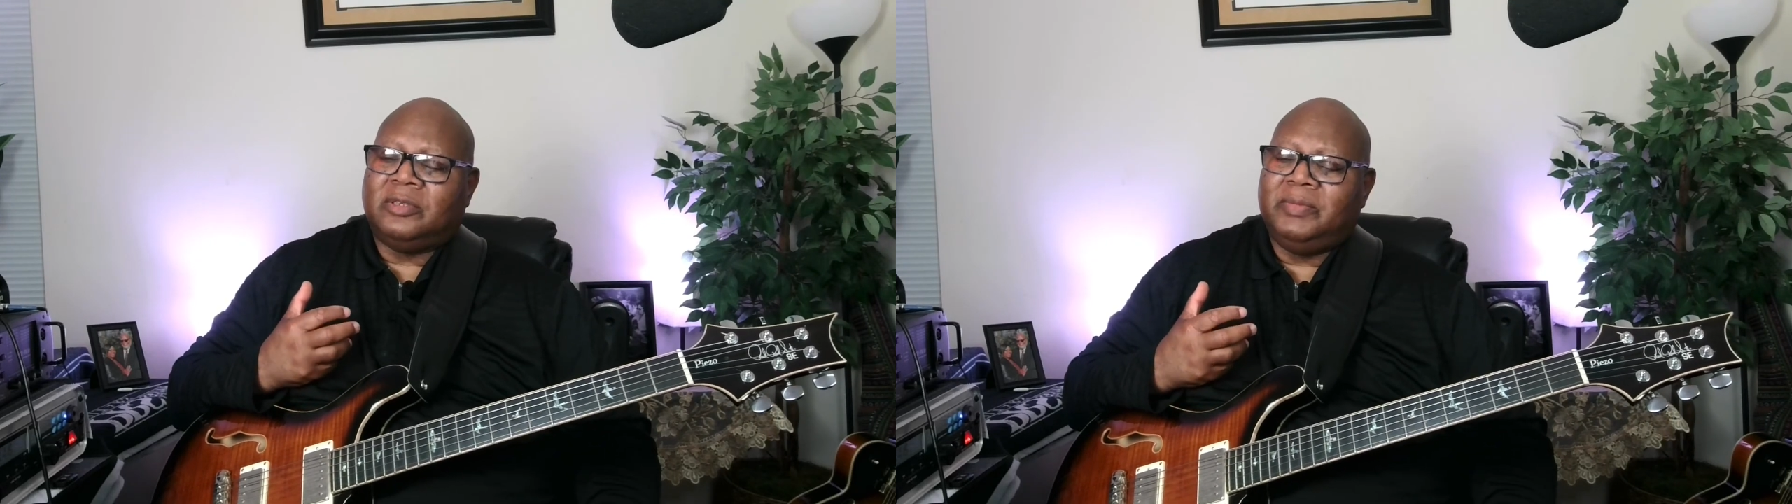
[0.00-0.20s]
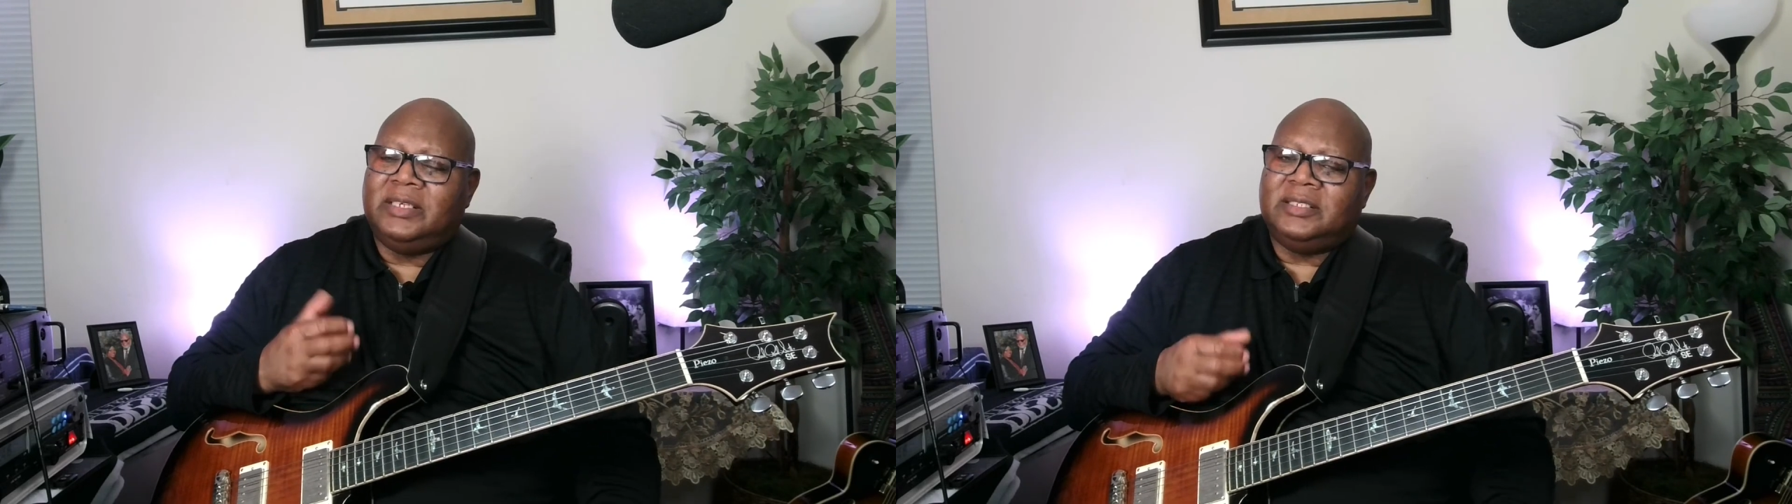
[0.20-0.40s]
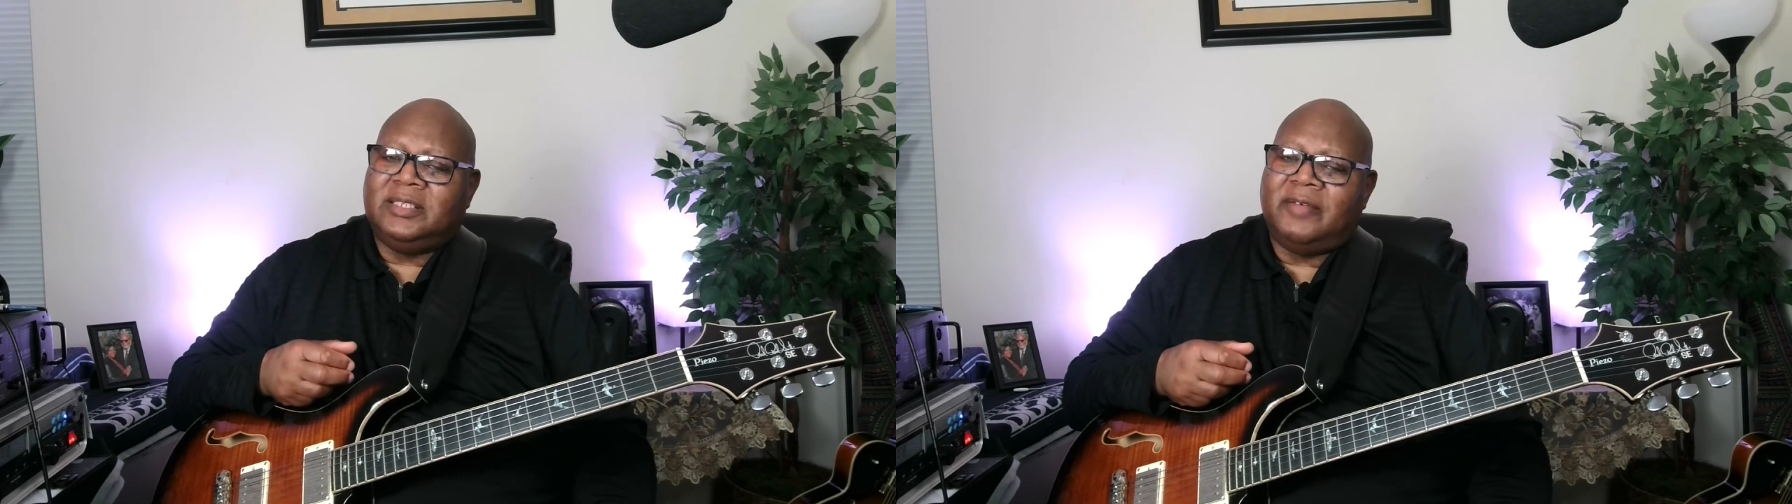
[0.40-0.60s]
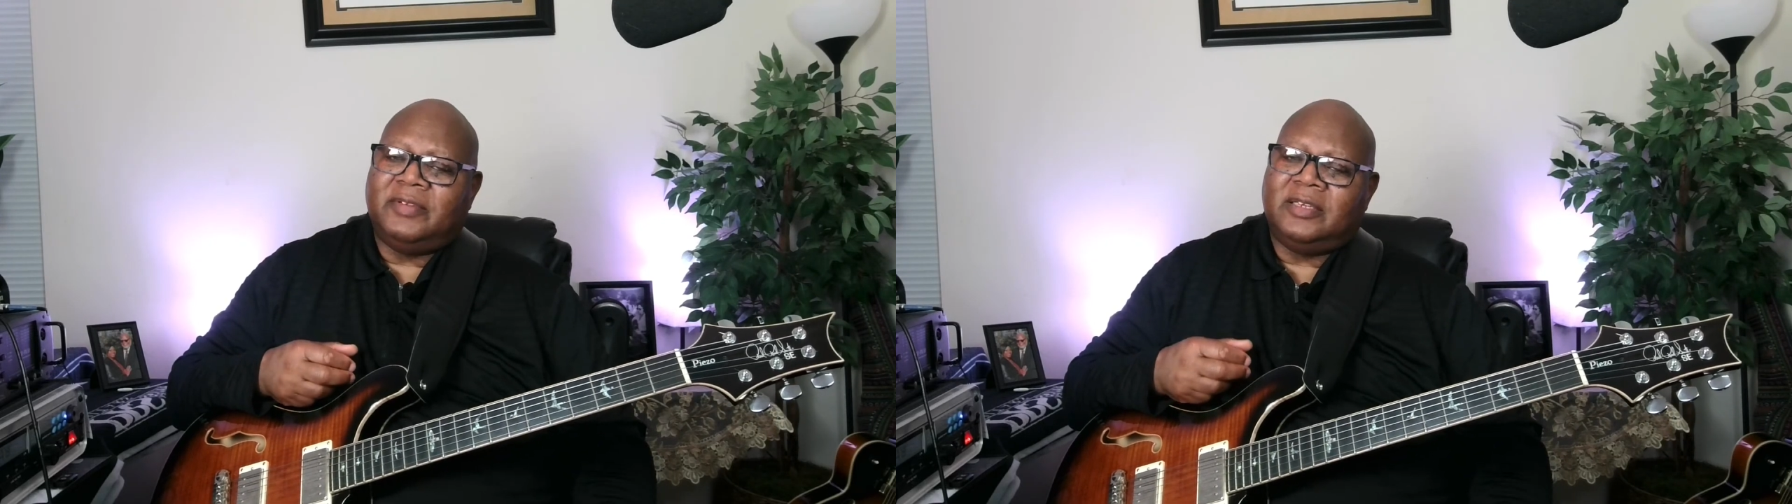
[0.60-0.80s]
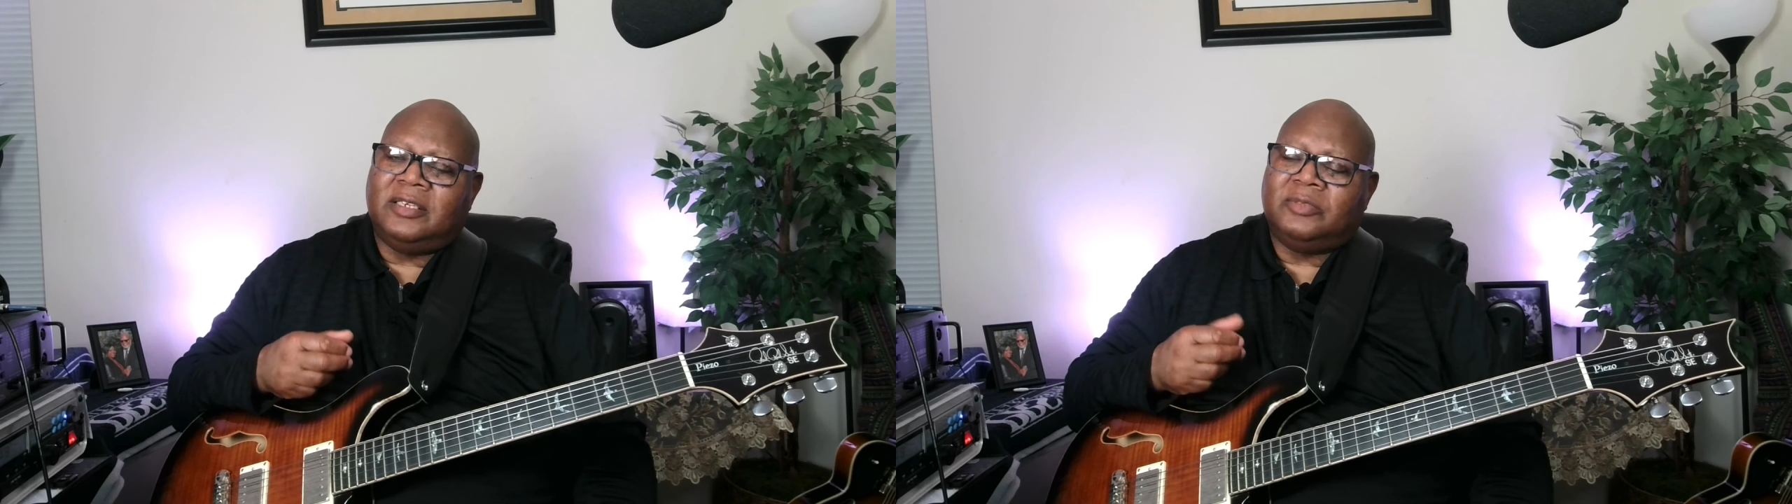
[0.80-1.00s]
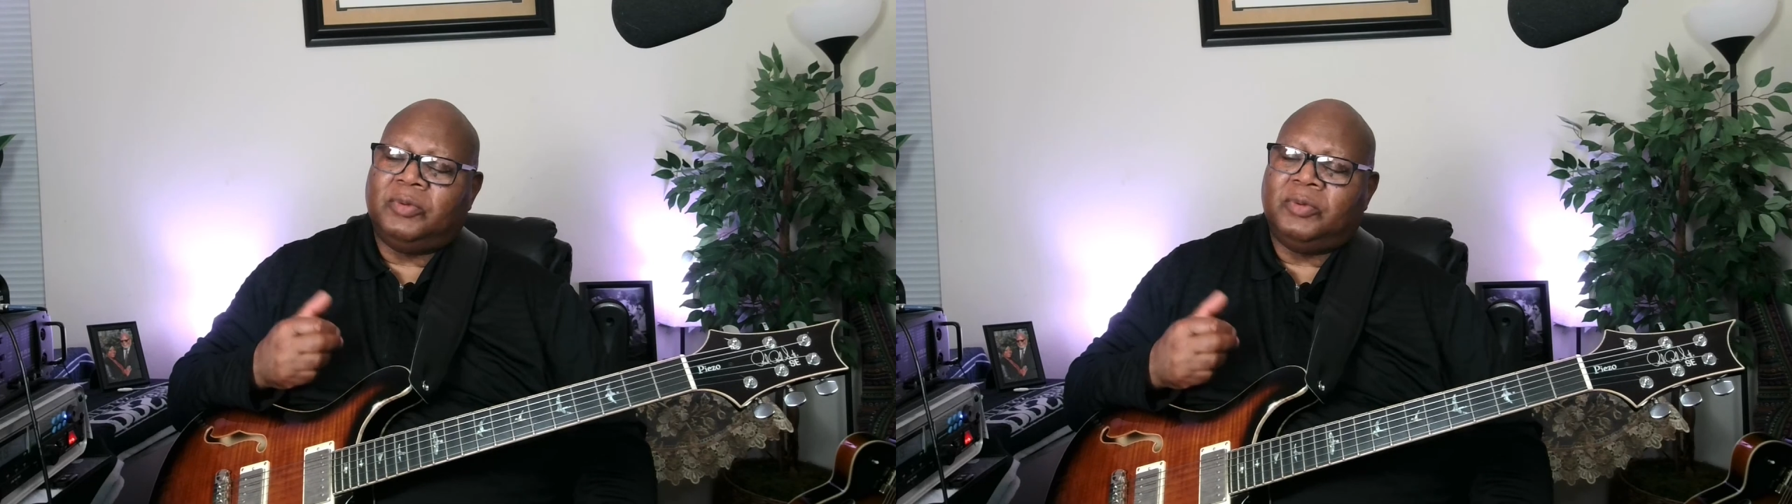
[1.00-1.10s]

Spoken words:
diminished 7 is.